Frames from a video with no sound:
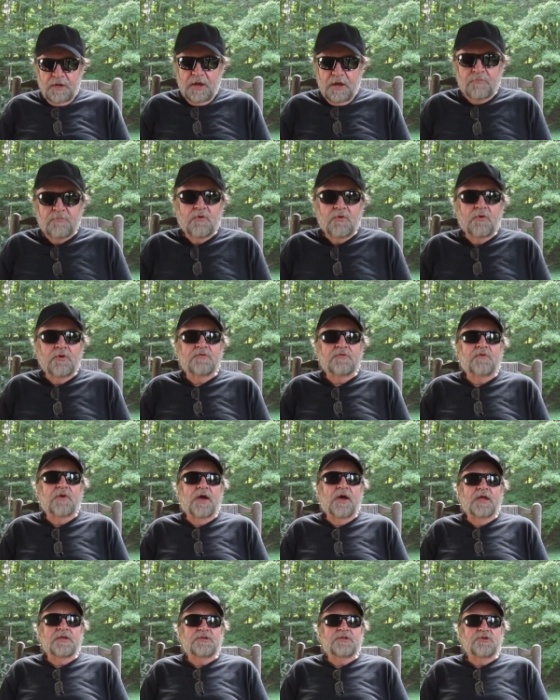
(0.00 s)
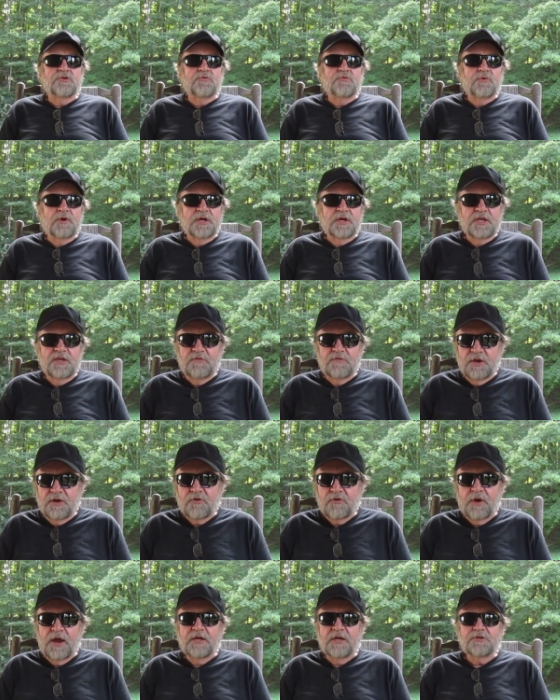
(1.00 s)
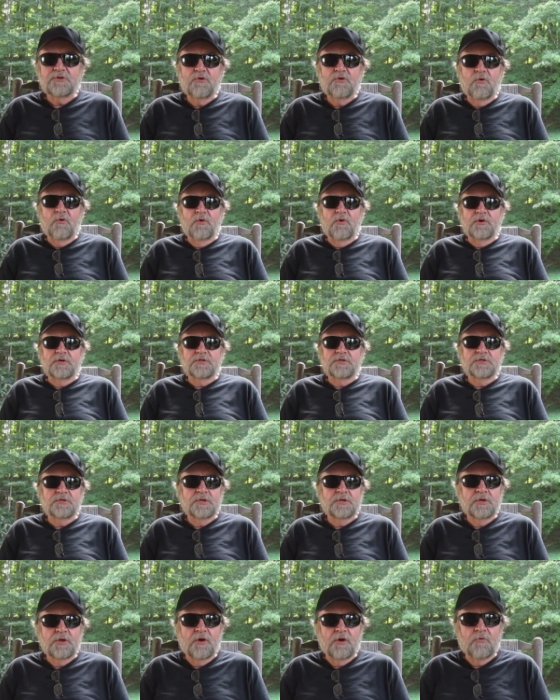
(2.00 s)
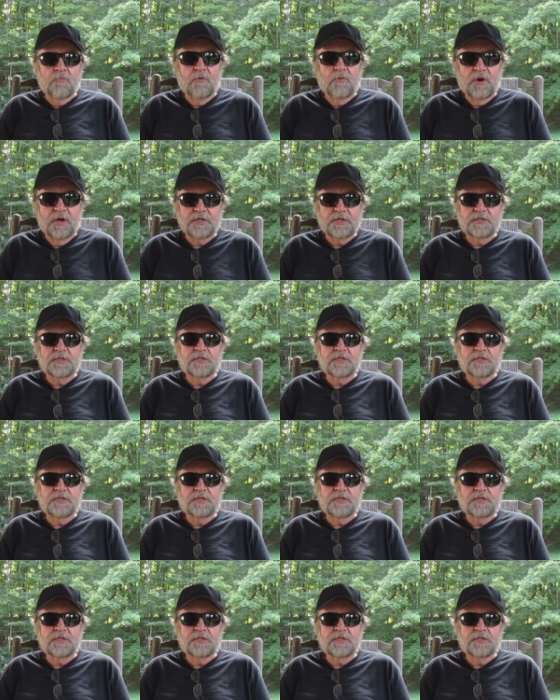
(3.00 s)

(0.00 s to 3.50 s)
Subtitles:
I'm going to try to give you a crash course on what